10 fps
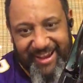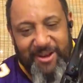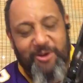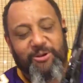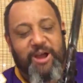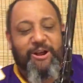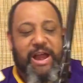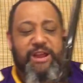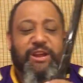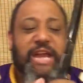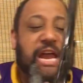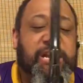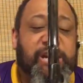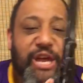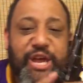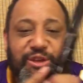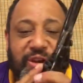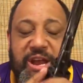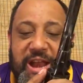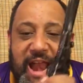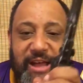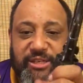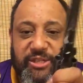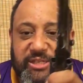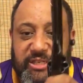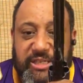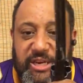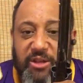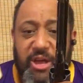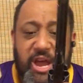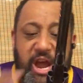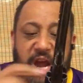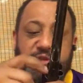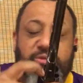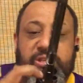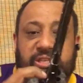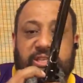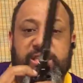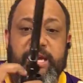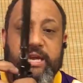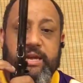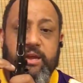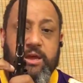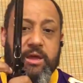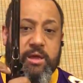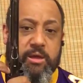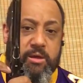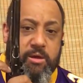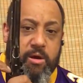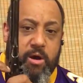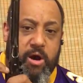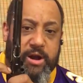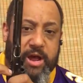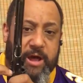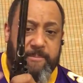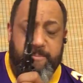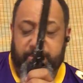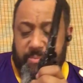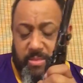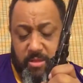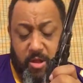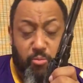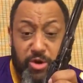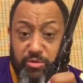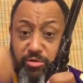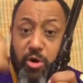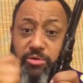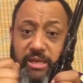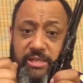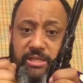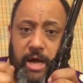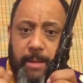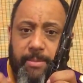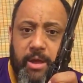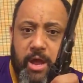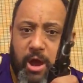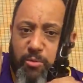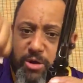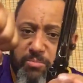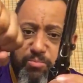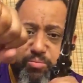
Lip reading: All right, you're getting an excellent seal, and you can see on when you load this up and when you